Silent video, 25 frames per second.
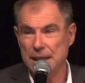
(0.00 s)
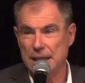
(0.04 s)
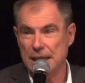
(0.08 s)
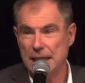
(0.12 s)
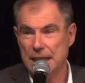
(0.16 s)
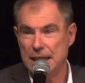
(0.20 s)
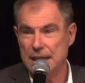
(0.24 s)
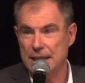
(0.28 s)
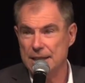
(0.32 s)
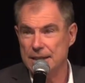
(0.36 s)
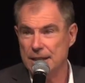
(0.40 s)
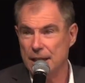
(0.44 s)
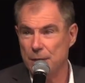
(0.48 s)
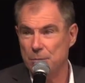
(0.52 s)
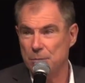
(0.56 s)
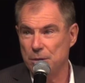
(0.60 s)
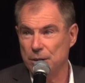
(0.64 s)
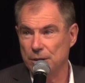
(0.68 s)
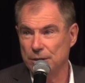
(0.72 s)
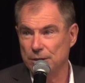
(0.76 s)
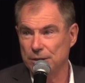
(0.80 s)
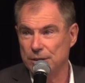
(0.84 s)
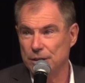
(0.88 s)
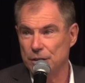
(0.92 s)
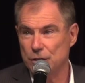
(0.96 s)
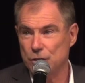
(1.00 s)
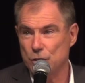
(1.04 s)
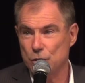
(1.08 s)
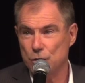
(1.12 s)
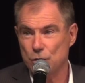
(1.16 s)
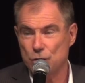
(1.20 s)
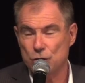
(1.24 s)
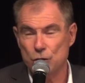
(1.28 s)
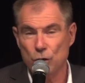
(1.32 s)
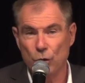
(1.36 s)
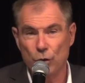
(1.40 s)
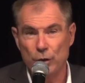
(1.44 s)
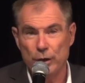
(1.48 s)
years and build
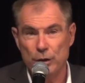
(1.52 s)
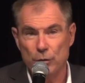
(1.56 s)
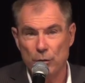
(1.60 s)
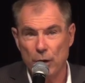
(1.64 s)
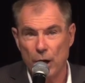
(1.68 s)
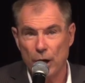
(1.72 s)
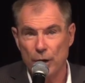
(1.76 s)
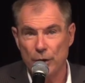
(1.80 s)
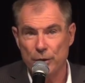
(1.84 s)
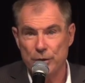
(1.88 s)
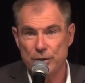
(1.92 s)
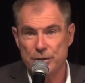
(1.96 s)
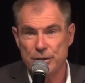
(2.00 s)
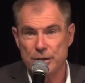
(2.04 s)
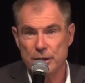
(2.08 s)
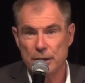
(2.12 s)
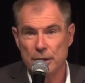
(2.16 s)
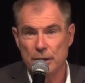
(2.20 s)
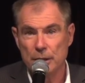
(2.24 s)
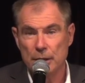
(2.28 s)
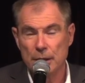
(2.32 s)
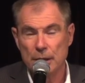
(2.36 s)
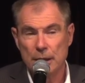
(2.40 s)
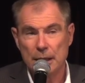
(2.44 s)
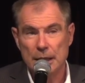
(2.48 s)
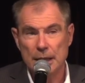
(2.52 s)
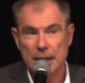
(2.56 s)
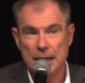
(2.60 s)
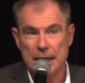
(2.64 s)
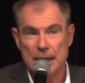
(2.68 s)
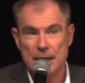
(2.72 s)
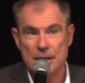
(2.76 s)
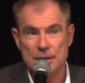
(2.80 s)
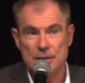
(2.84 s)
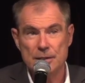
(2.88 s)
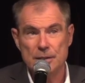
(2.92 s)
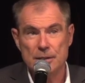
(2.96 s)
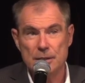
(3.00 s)
two-storey roads
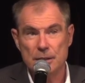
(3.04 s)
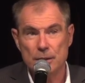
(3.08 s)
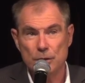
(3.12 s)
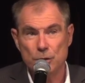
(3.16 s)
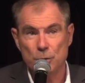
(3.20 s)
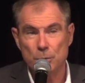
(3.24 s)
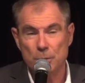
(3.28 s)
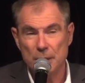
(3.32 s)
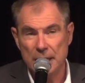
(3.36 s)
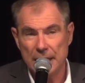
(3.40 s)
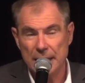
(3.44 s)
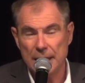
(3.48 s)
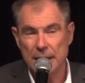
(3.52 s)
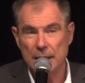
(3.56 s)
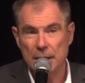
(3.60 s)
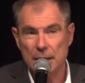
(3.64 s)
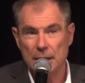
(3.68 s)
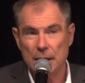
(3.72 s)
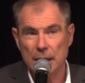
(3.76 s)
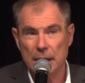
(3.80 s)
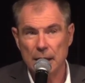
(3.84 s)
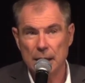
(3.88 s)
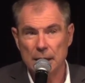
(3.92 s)
is, to me,